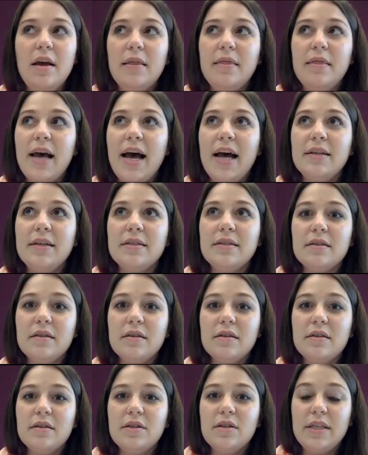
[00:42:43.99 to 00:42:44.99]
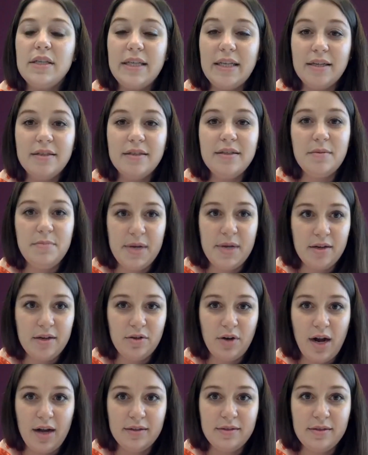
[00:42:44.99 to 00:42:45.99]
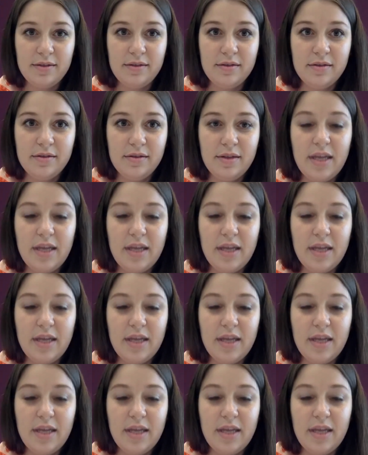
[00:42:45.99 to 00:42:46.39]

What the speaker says: that need to be addressed.